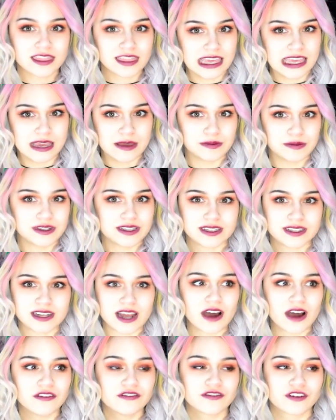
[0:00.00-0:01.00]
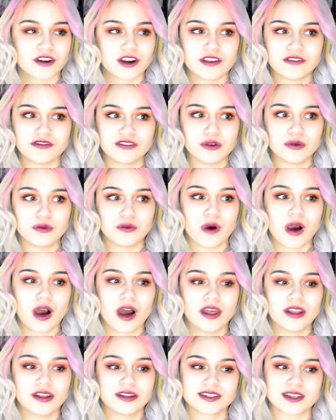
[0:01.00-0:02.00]
themed stuff for if you
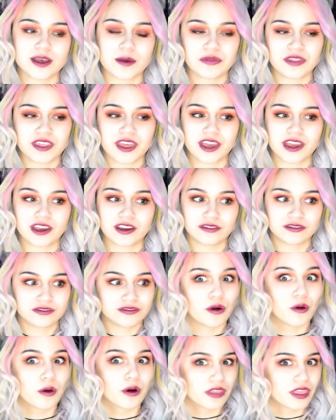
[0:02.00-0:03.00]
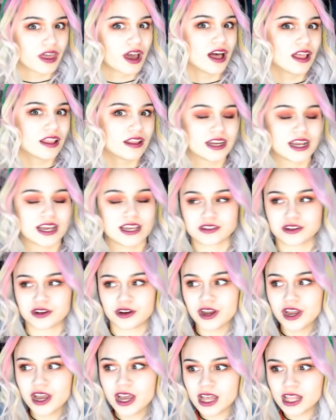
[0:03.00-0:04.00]
want something for the holidays
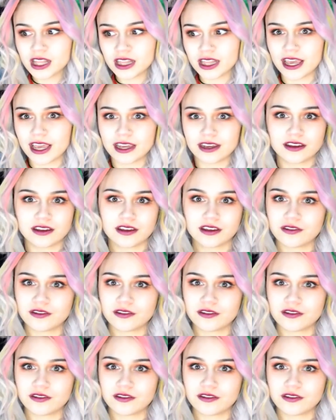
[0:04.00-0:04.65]
or like